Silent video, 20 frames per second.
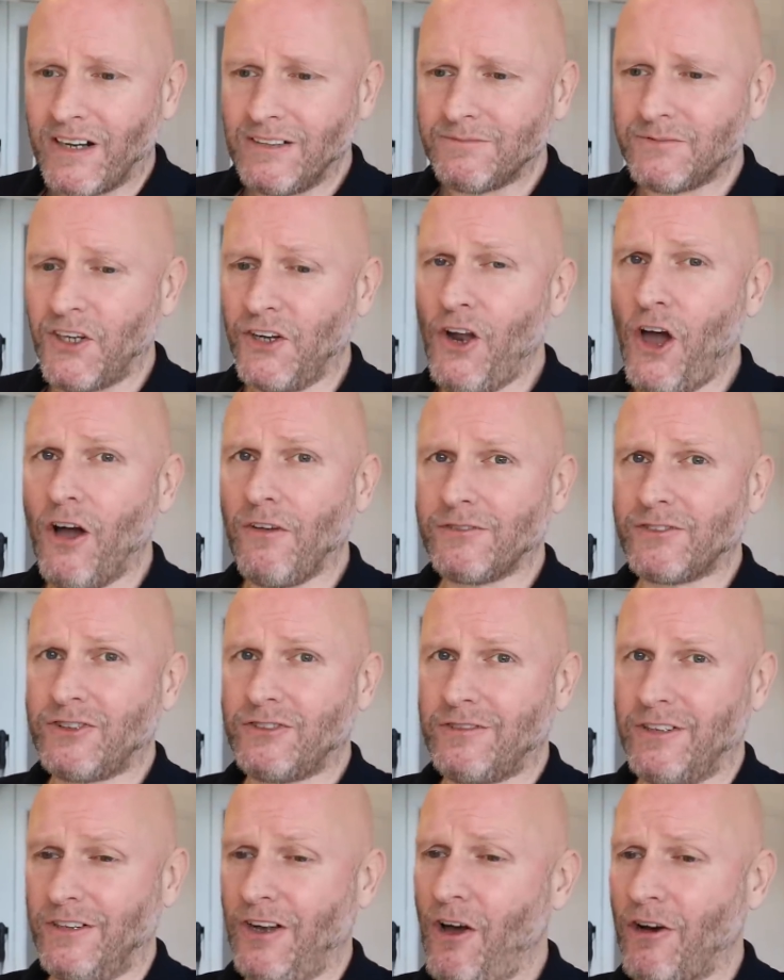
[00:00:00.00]
they're not
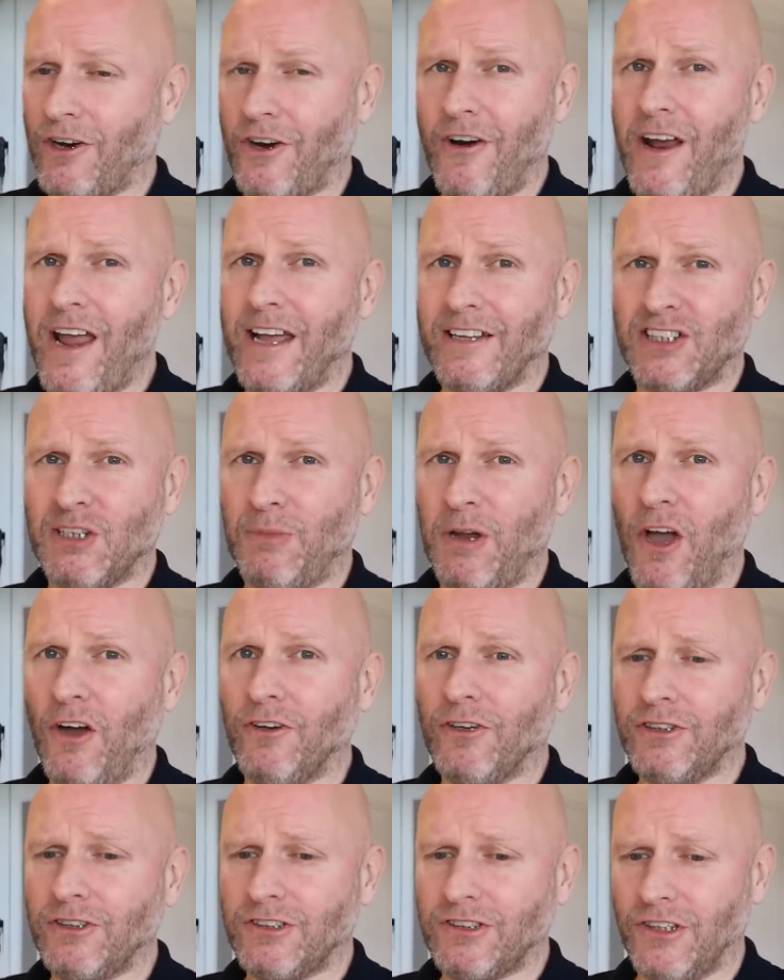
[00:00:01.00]
great, to be
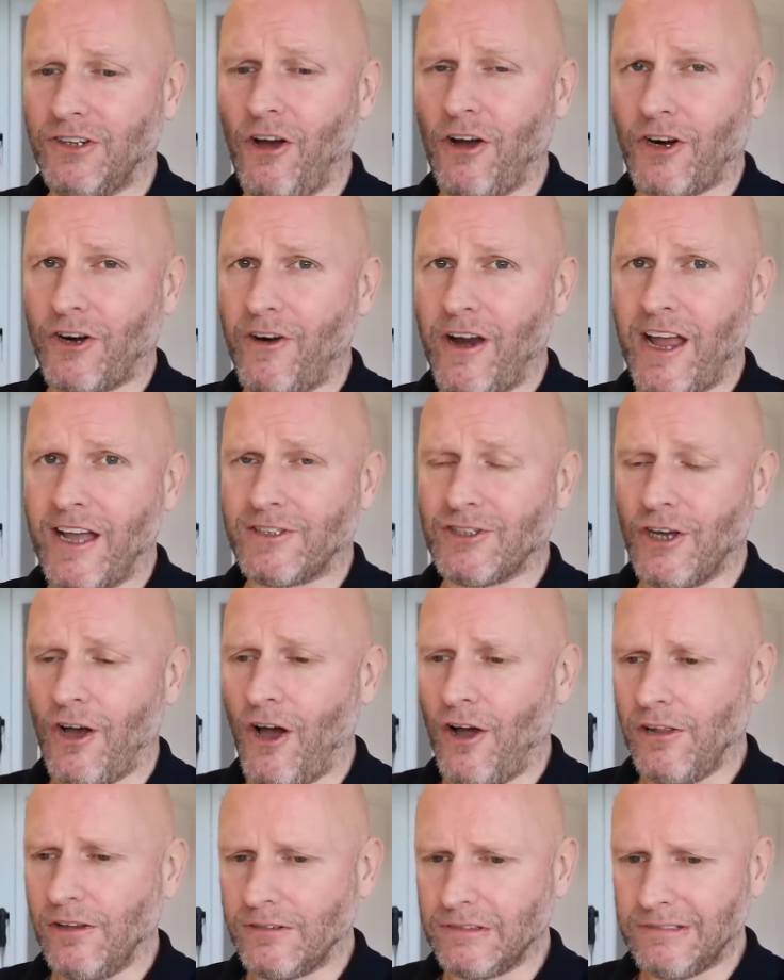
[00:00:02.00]
honest. They're not great at
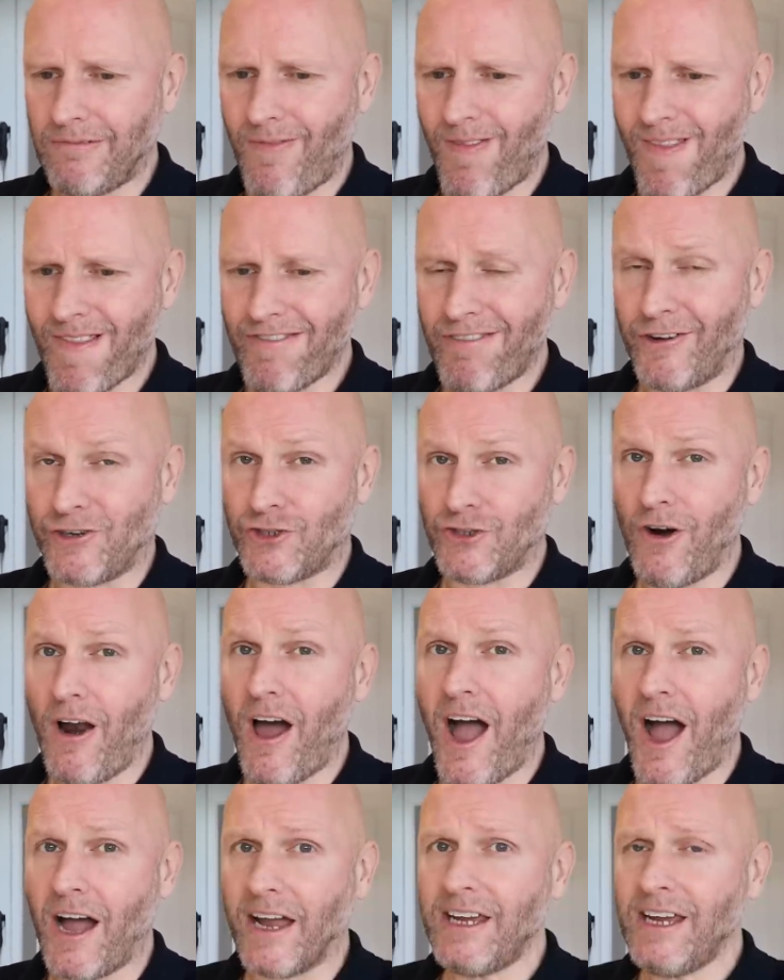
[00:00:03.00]
all. They're
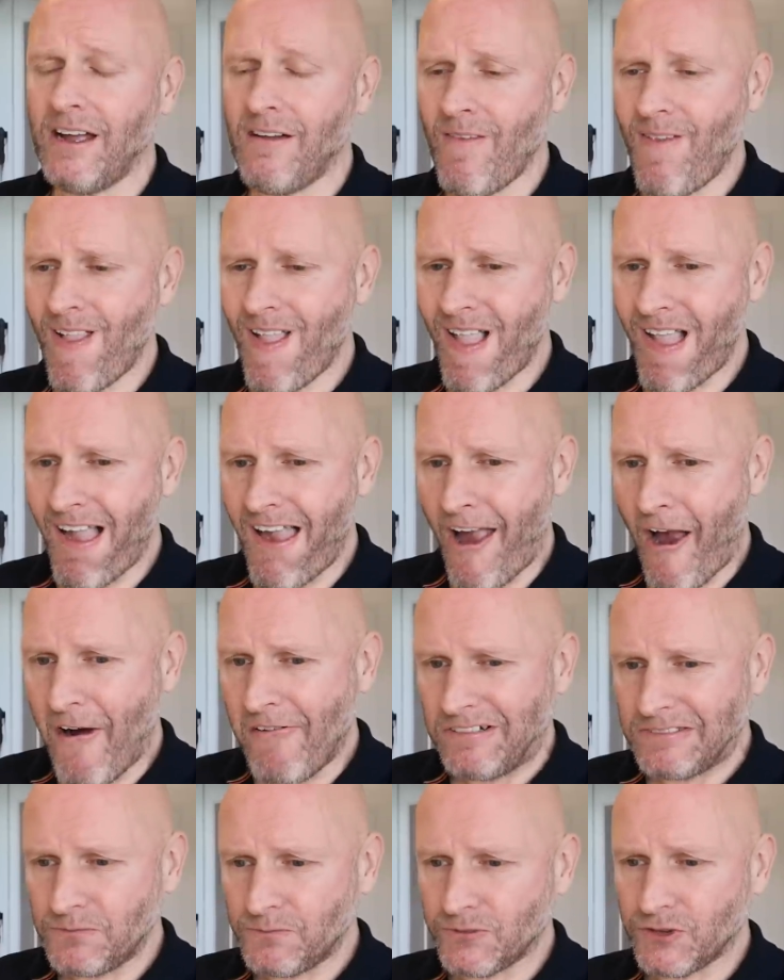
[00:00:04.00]
dry.
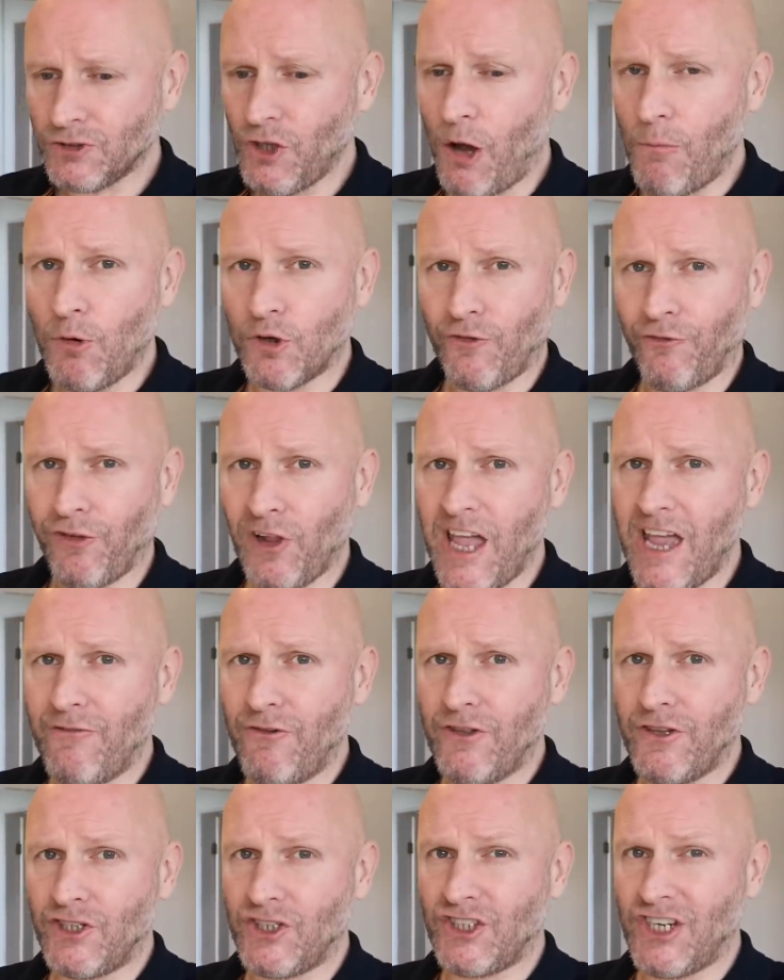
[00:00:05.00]
There's not much flavour
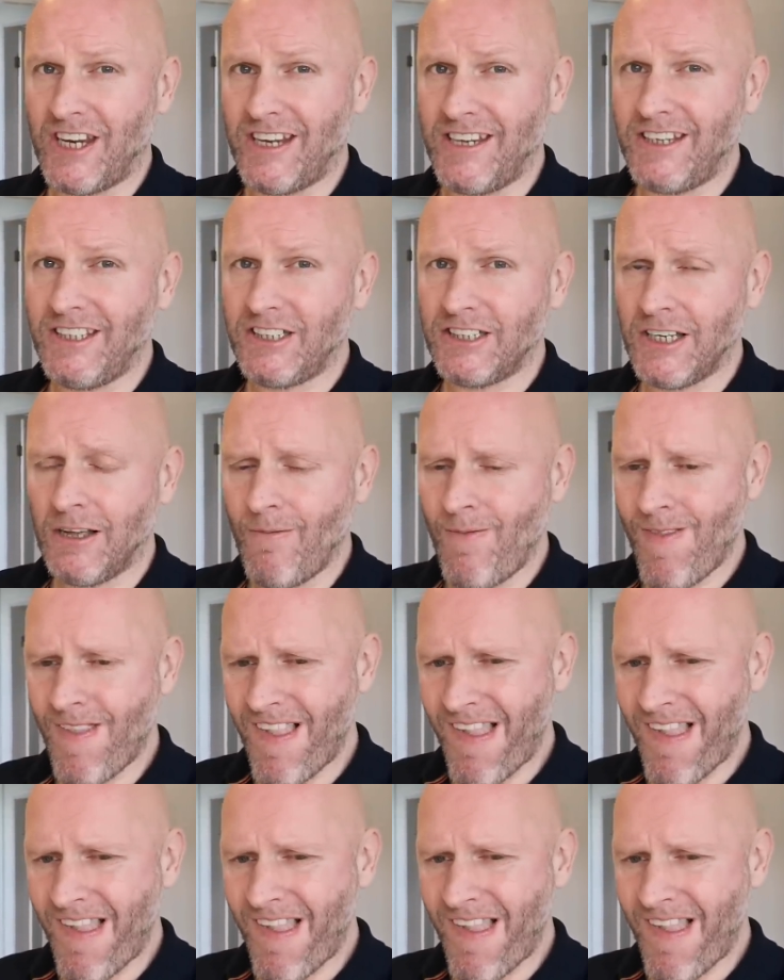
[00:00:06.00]
of the cheese.